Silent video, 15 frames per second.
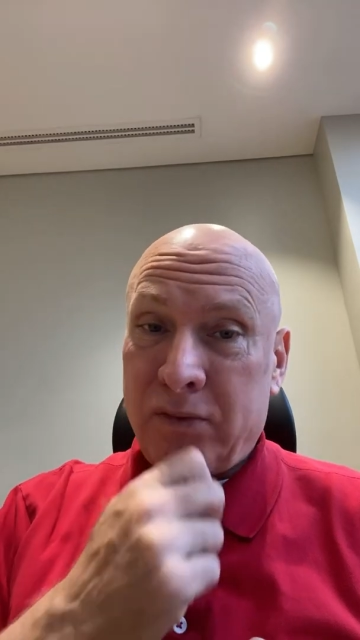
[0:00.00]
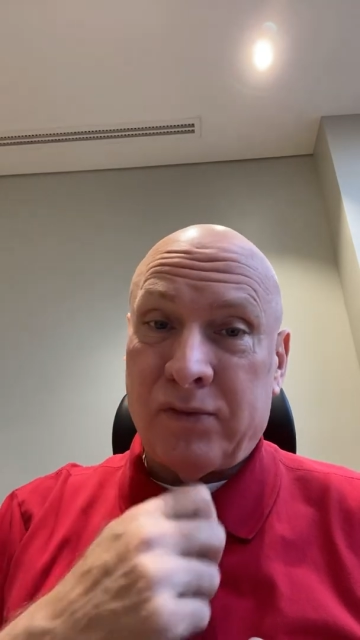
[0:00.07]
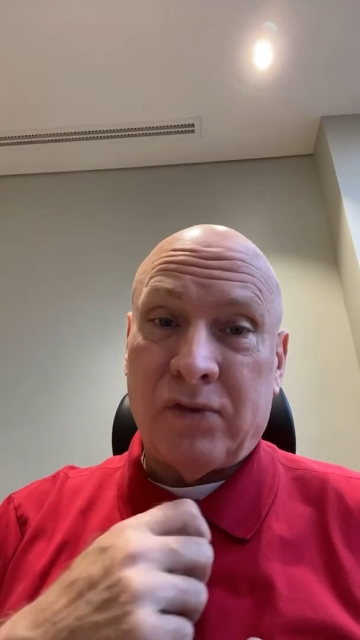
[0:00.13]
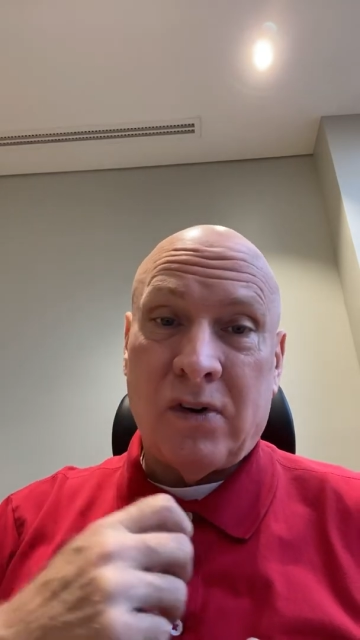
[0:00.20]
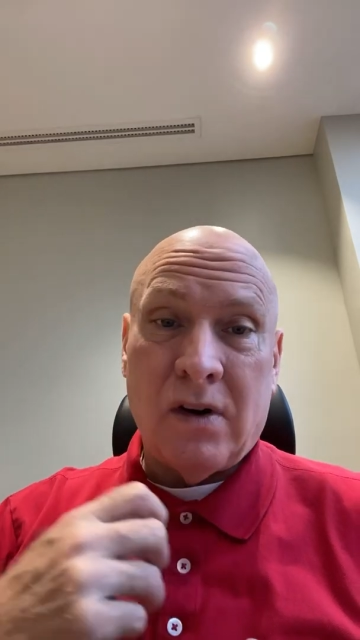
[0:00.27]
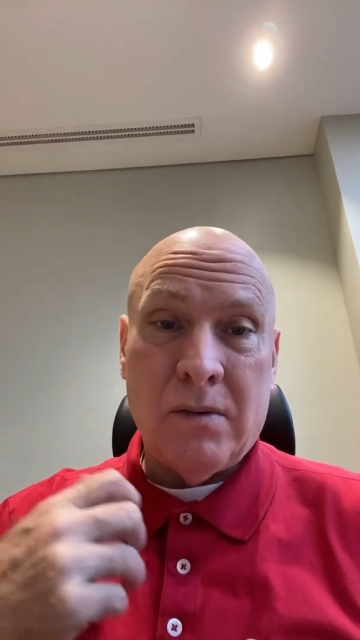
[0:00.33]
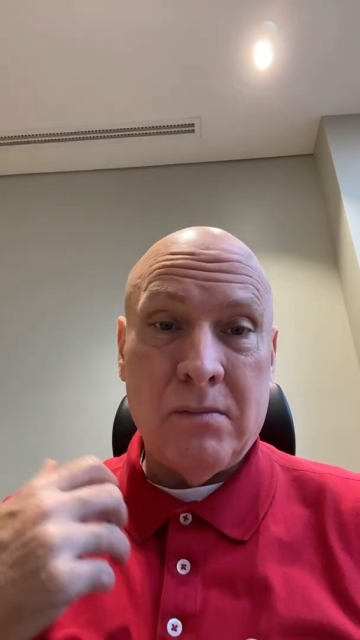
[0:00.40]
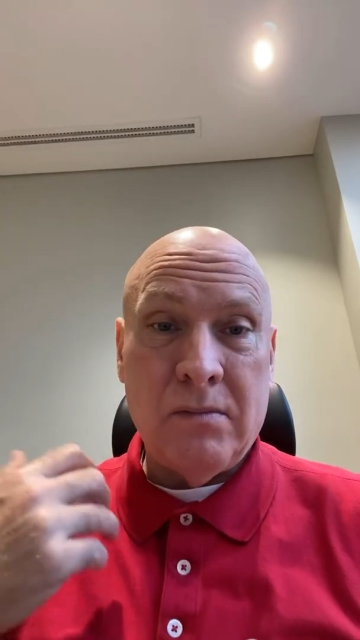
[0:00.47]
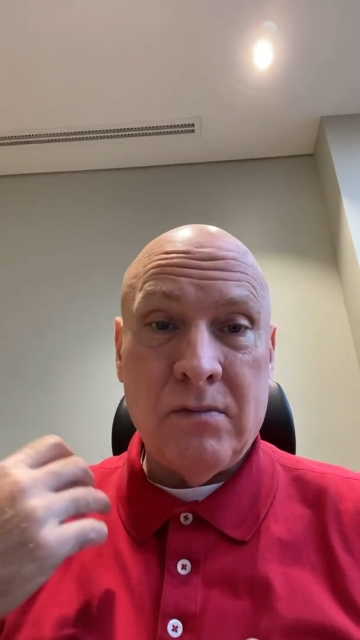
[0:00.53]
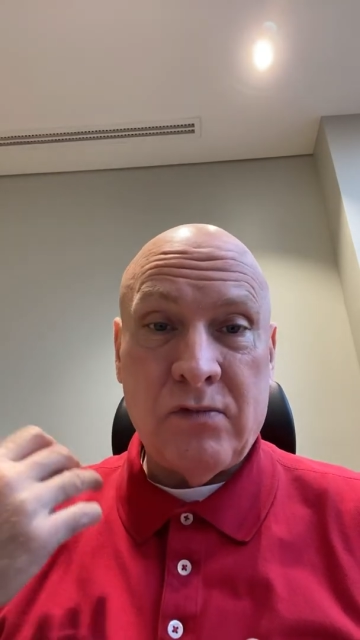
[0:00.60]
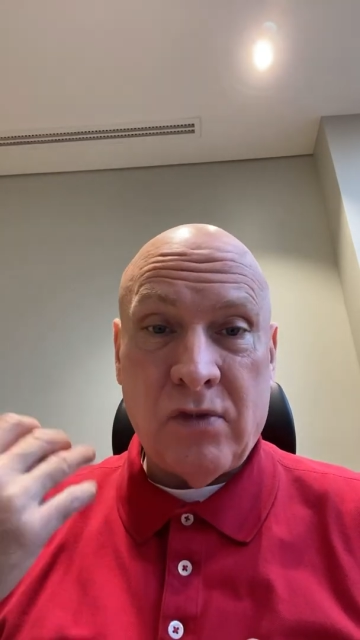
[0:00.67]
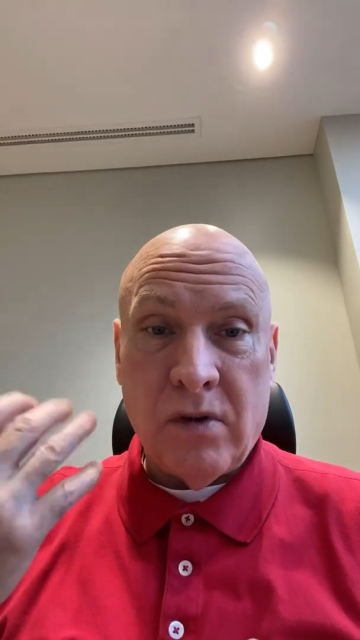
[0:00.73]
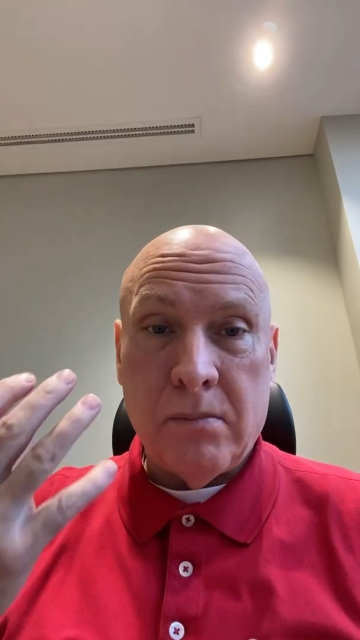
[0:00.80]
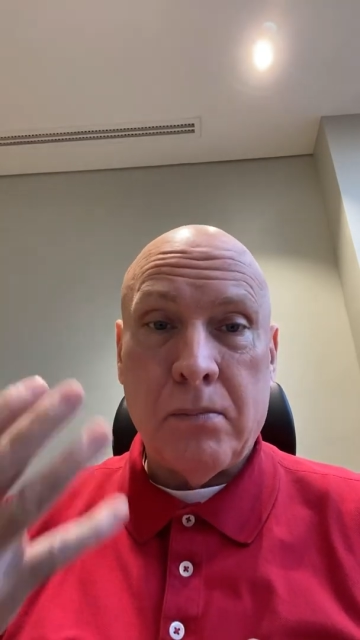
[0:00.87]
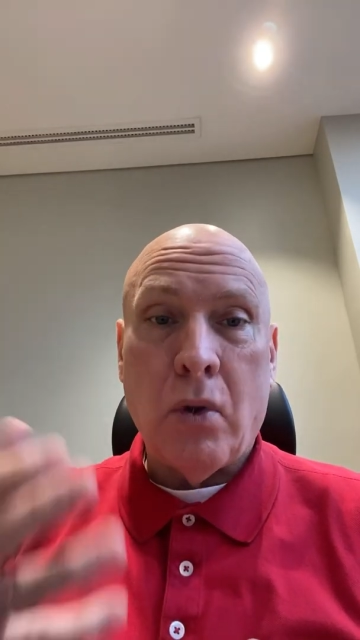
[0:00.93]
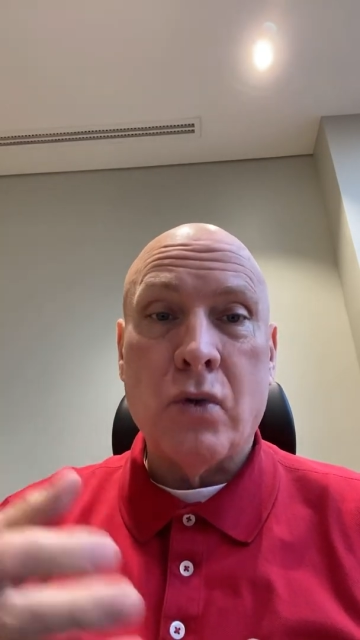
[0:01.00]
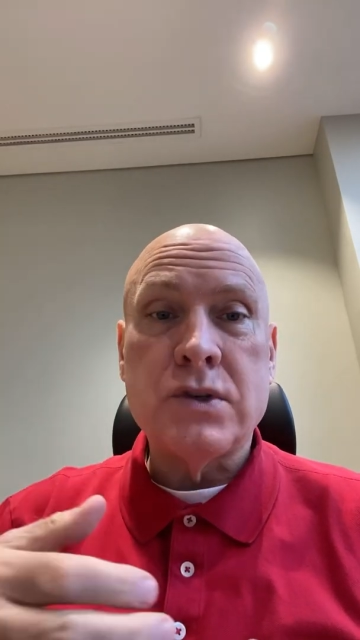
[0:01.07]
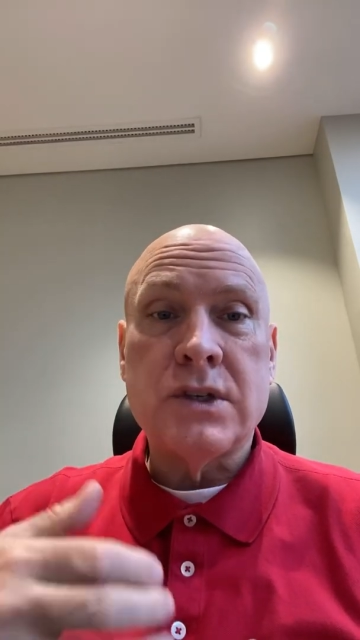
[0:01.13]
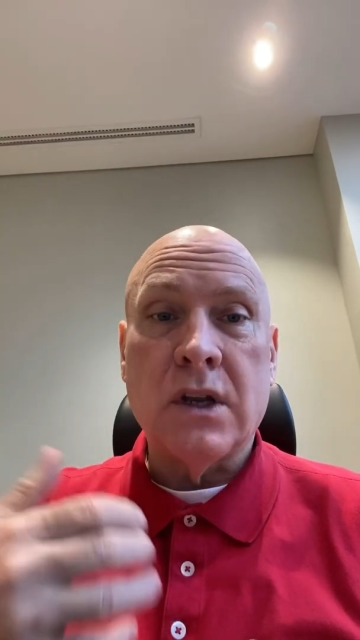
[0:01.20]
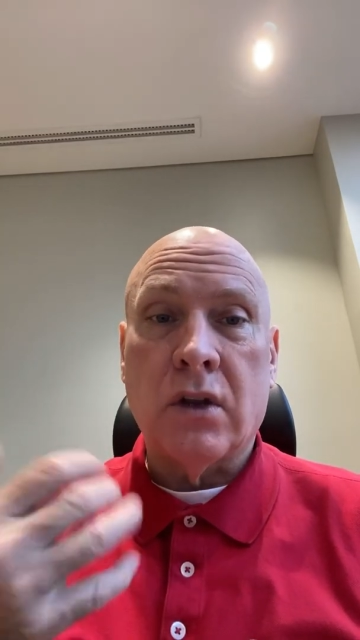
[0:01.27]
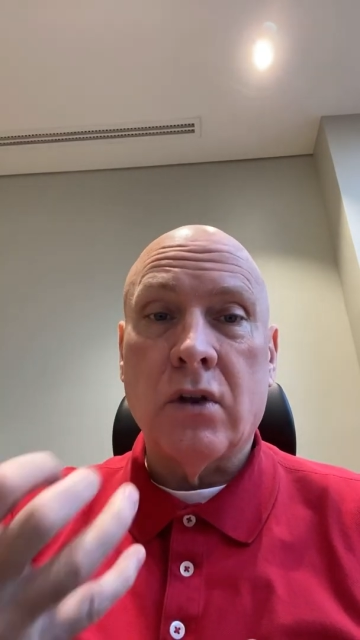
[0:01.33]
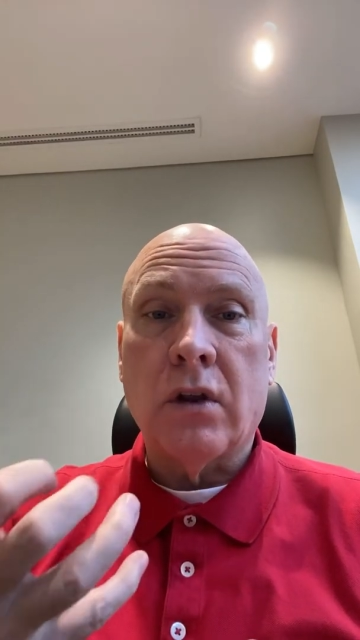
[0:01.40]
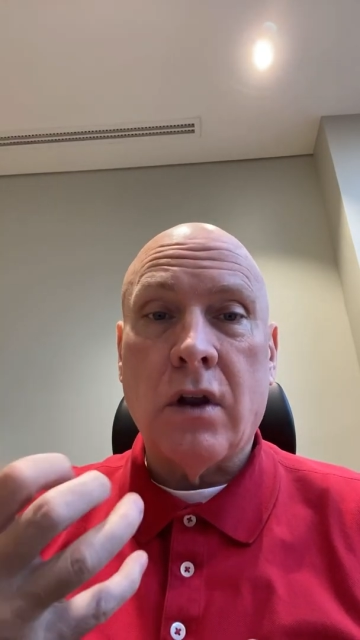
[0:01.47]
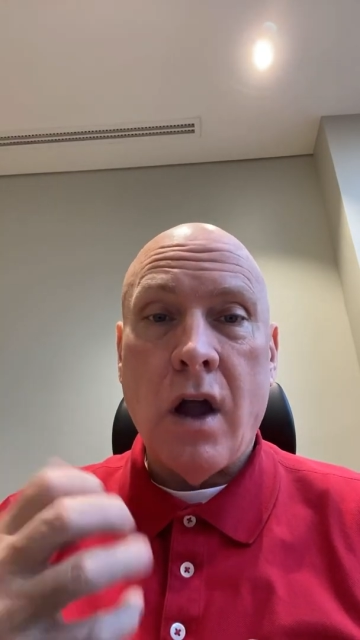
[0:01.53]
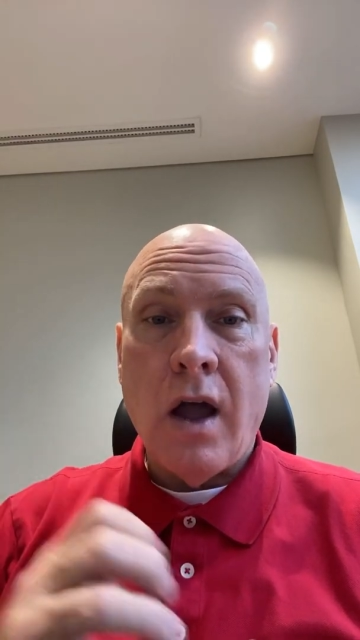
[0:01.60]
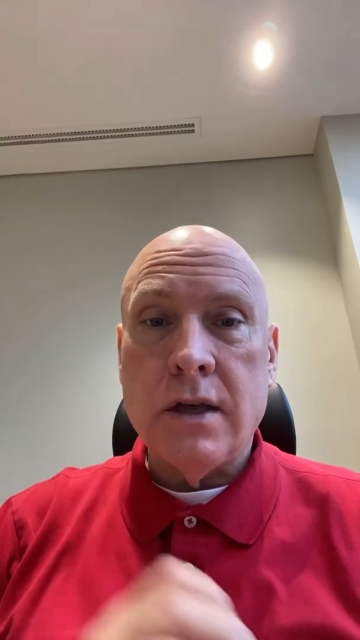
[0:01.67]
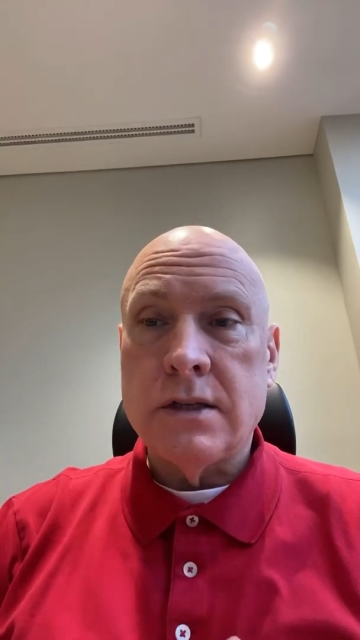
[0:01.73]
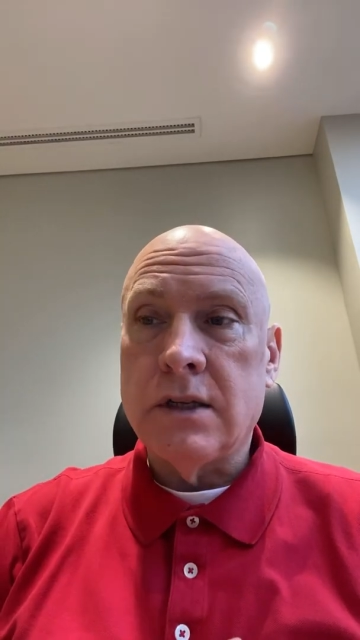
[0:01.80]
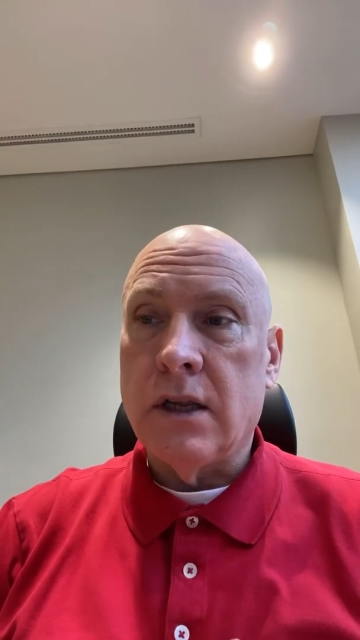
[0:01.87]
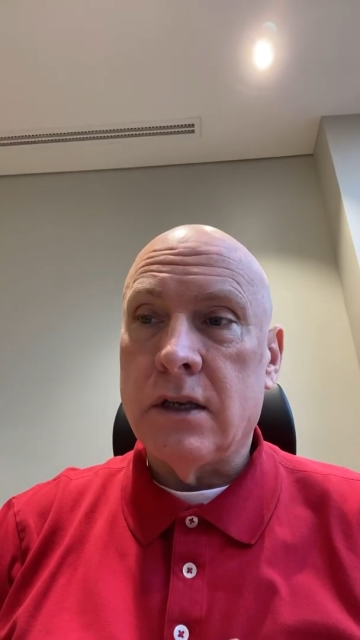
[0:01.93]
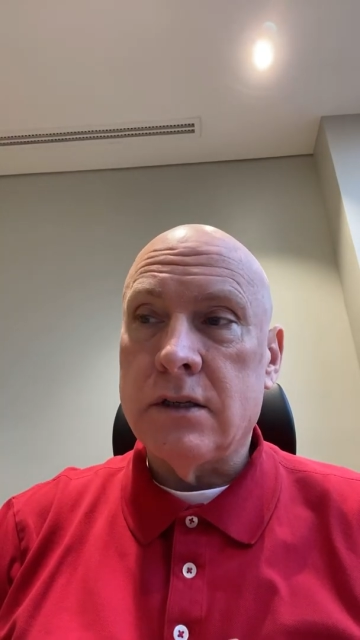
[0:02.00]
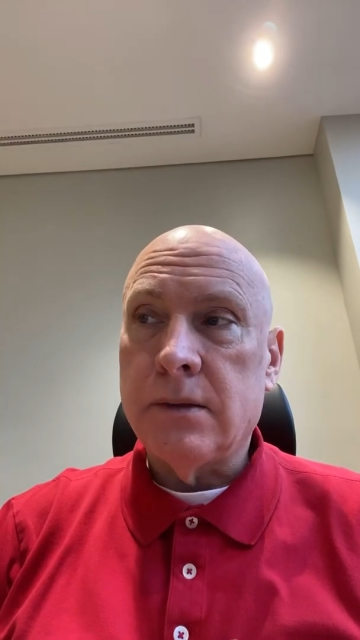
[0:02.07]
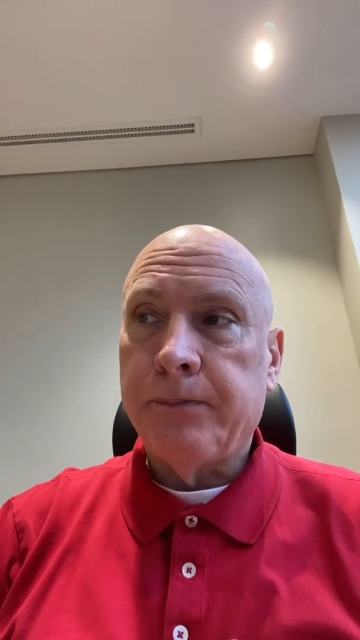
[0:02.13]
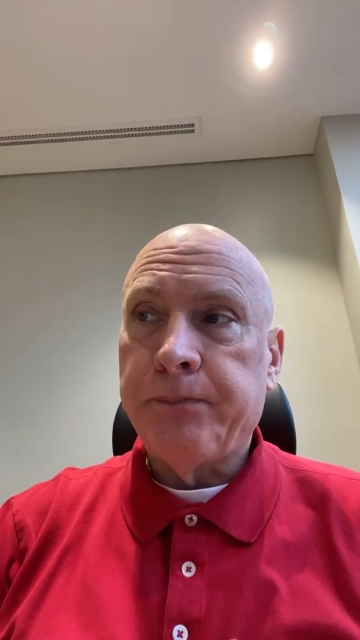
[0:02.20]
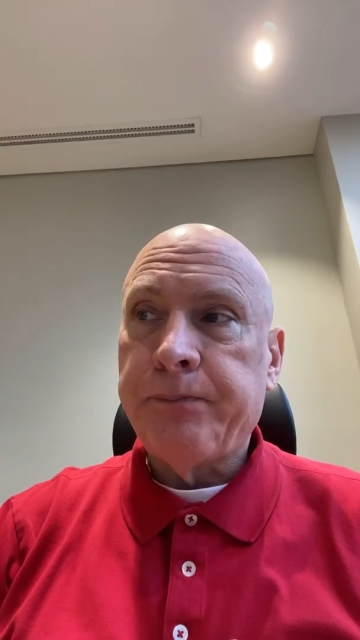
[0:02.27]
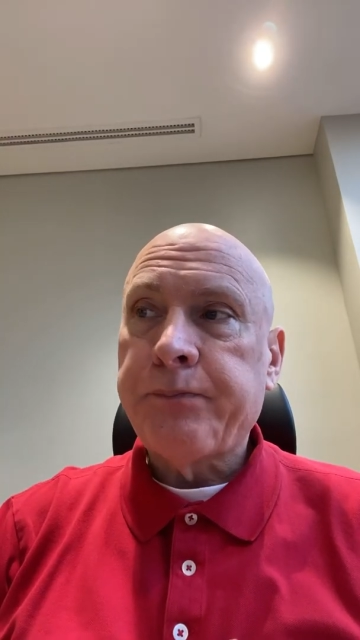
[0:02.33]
from posting good content.